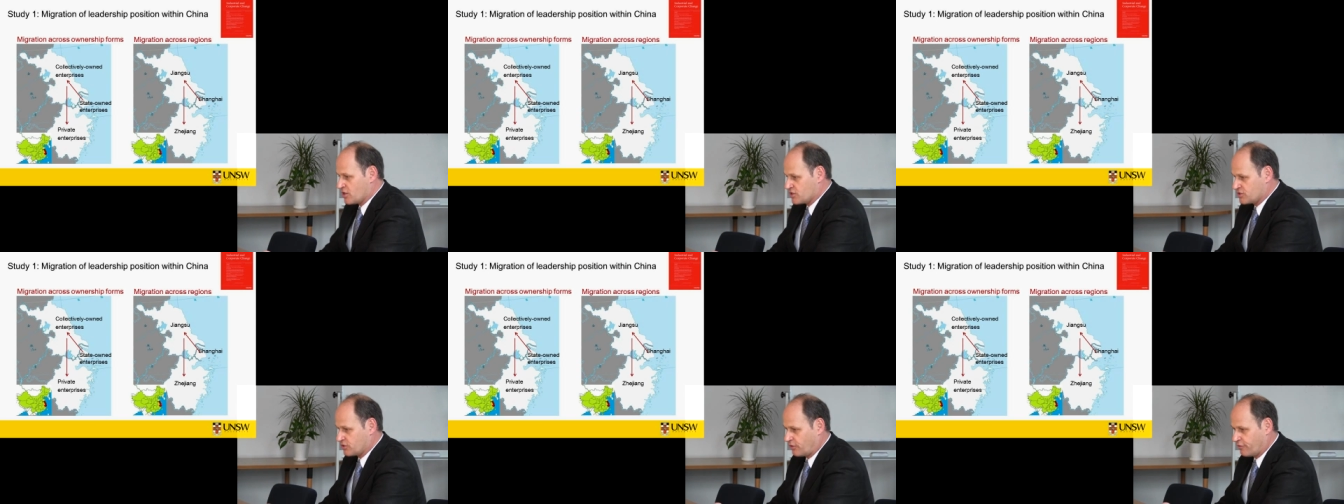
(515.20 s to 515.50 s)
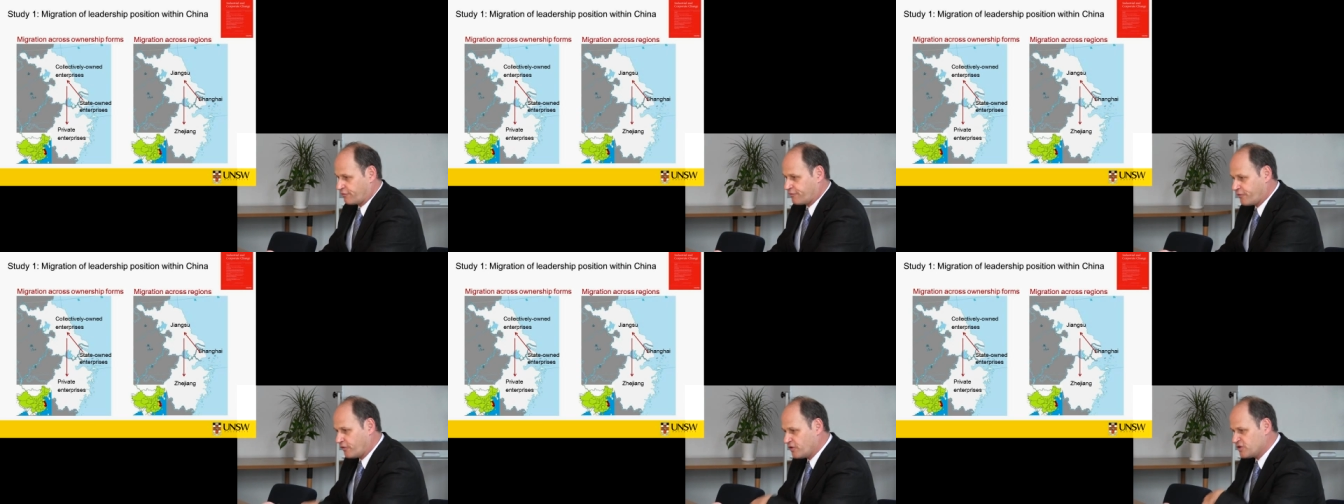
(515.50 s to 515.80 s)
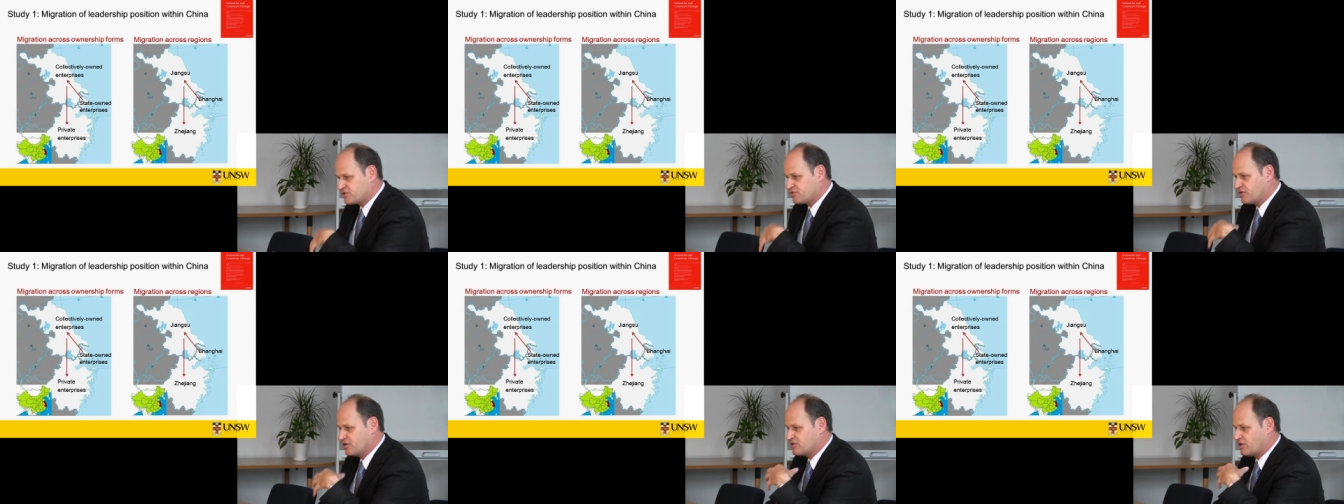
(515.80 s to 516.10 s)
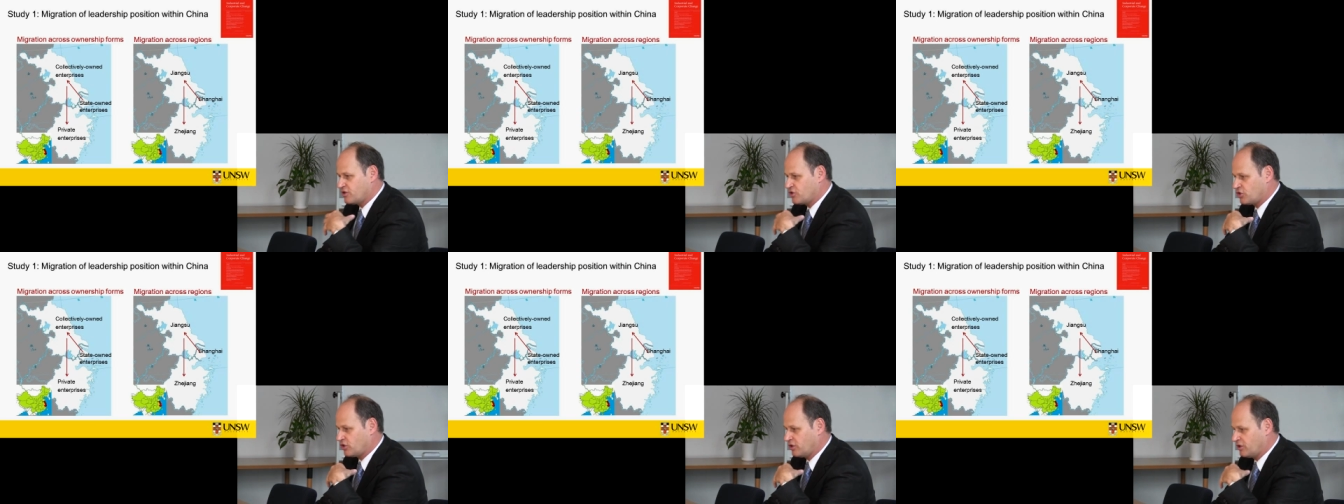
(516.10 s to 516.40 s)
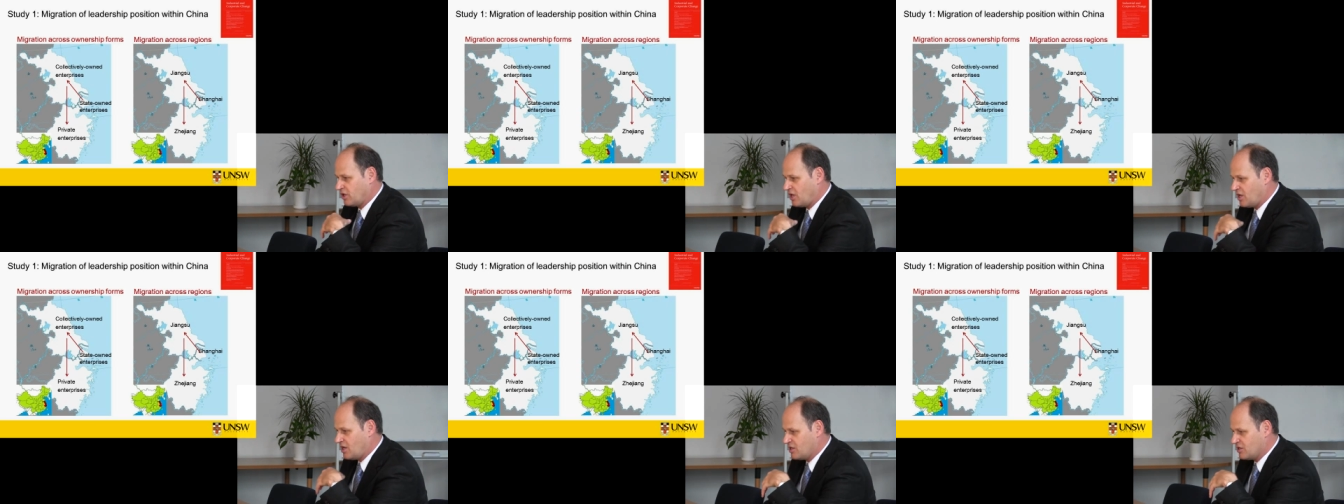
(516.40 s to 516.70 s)
So the first
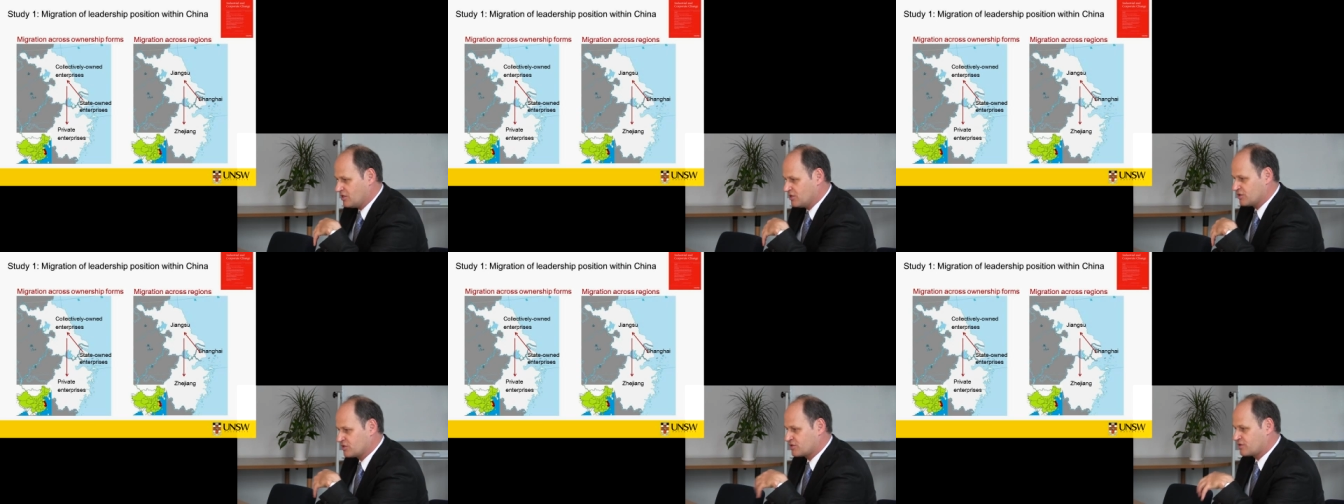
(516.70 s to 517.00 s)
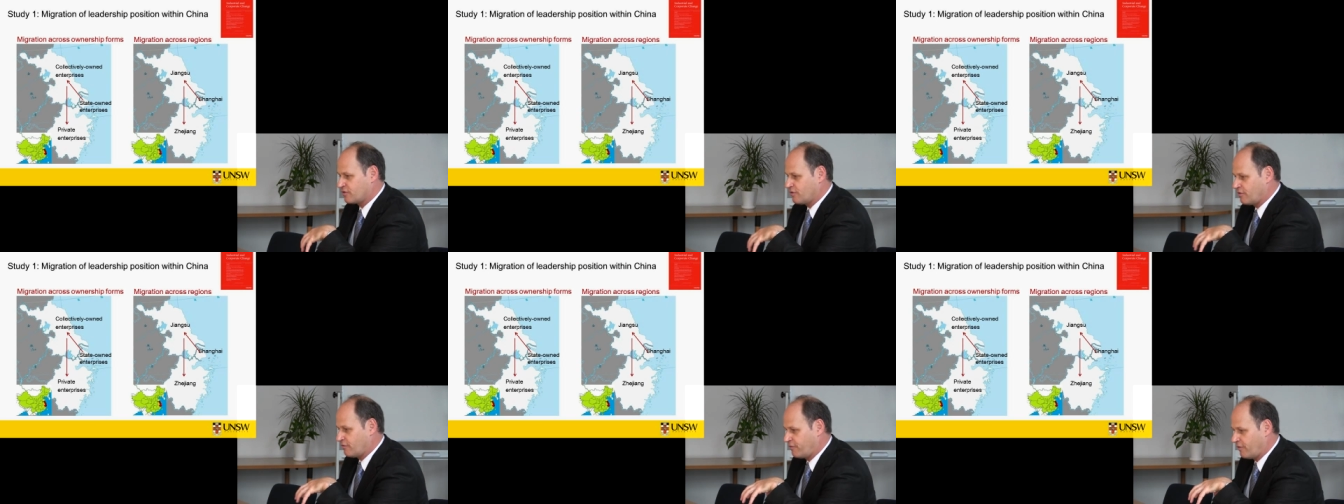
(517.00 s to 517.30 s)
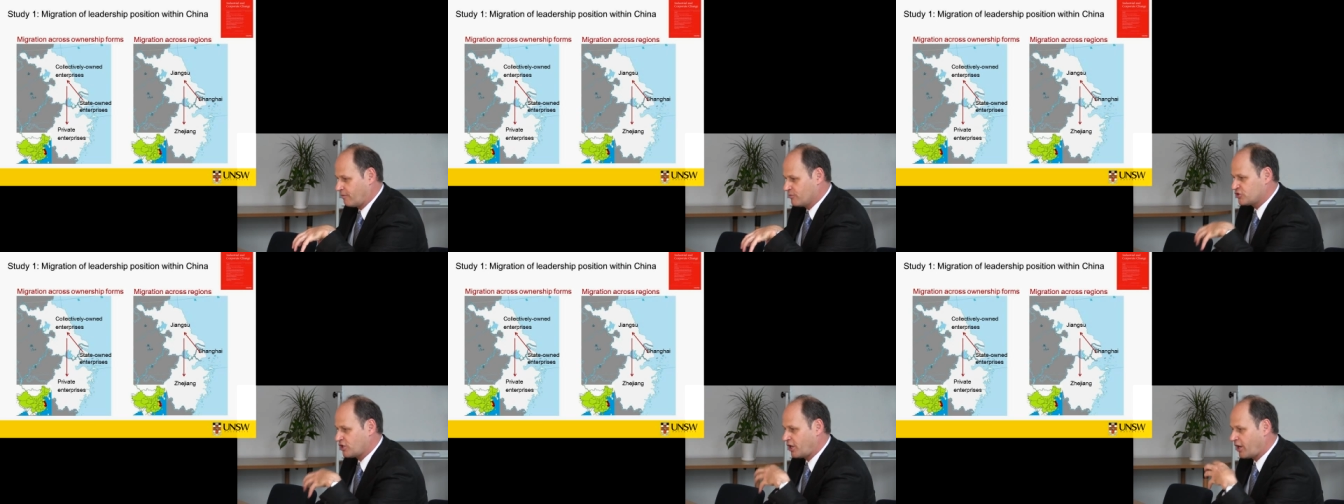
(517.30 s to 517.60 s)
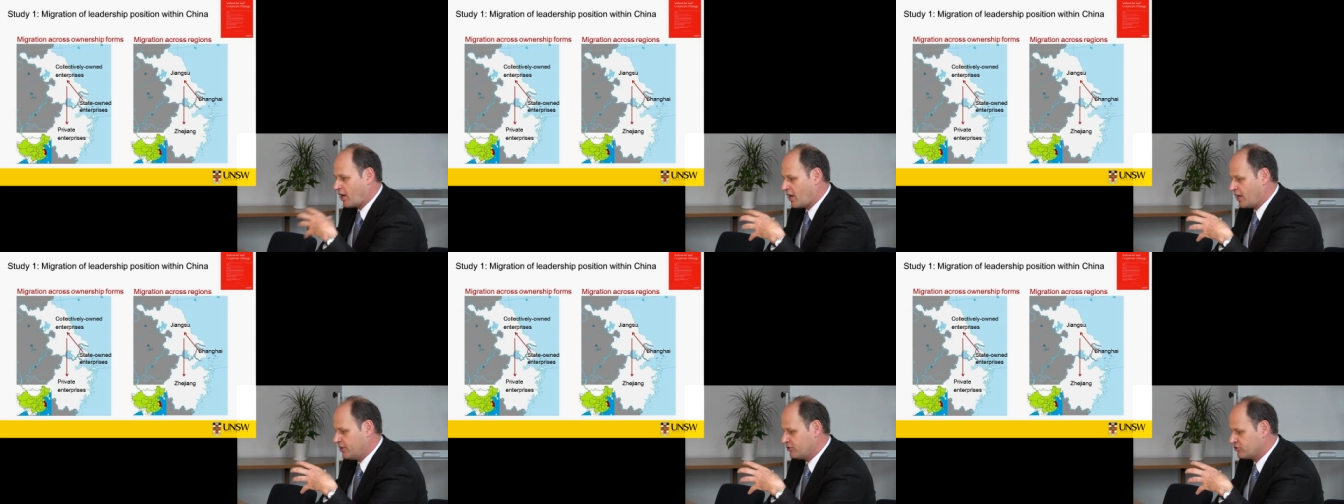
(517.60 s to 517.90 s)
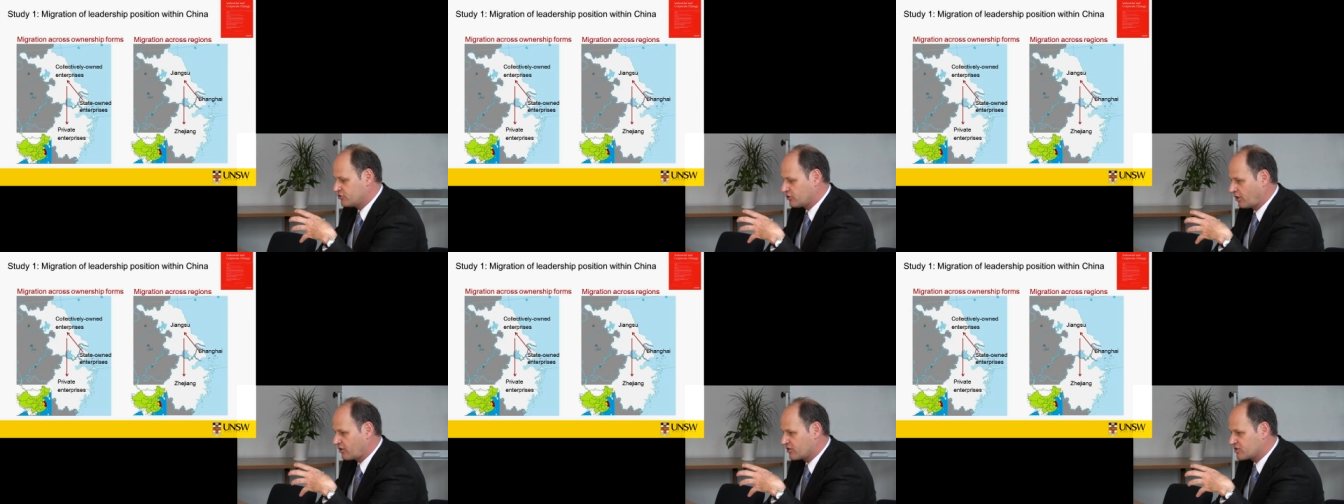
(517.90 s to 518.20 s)
transition is from Shanghai
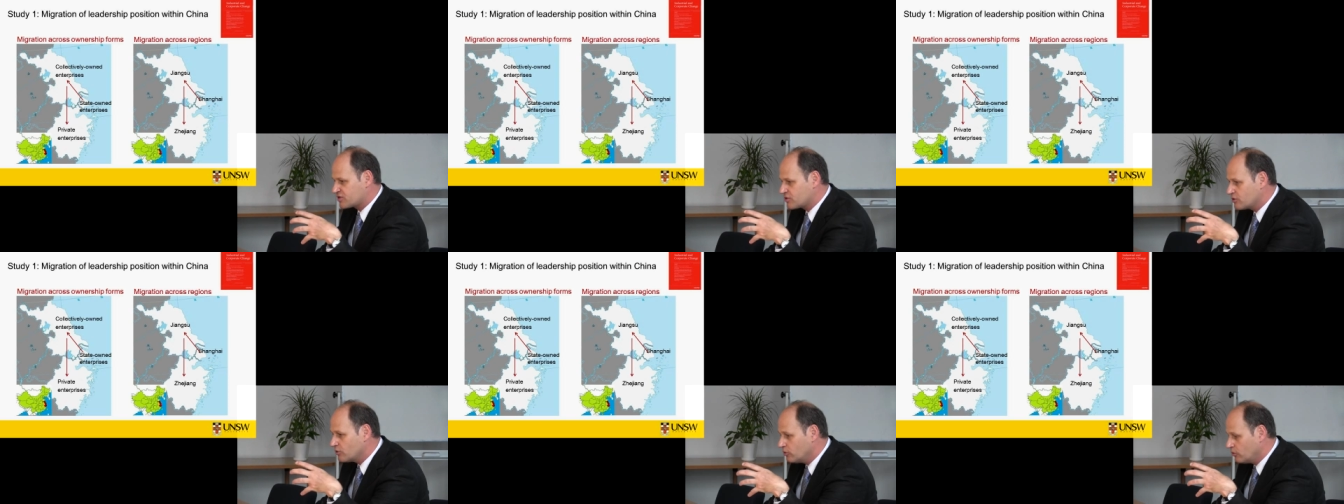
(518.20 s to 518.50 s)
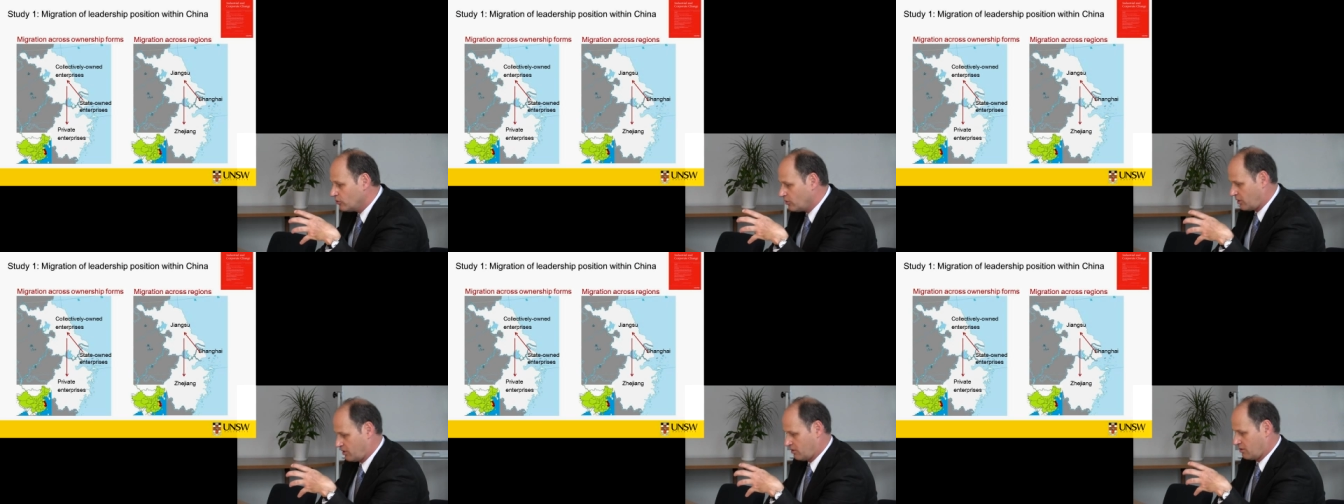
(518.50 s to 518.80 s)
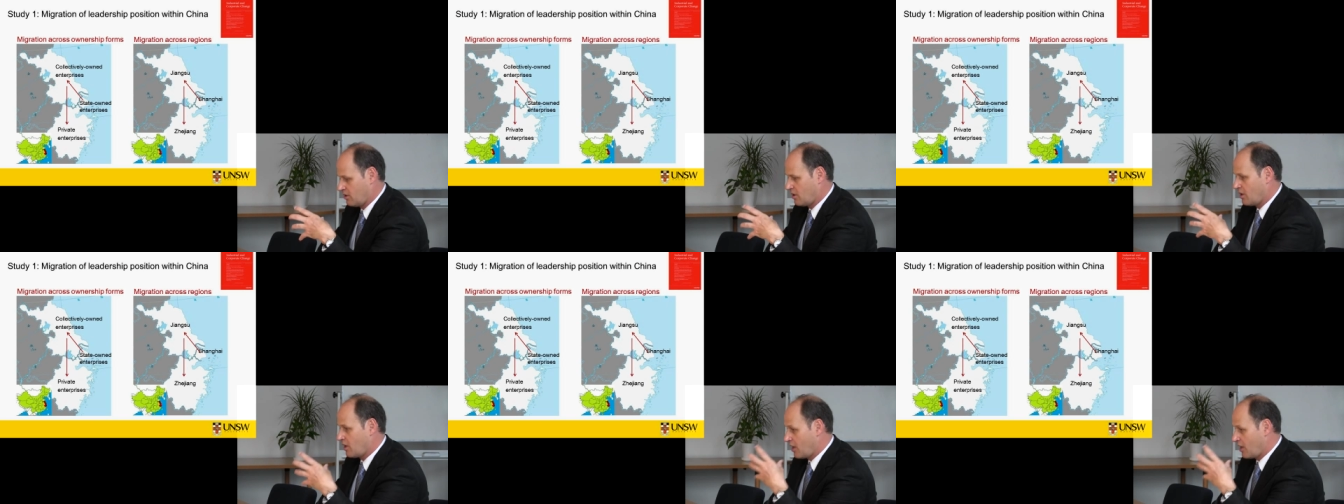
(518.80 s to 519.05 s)
to Jiangsu,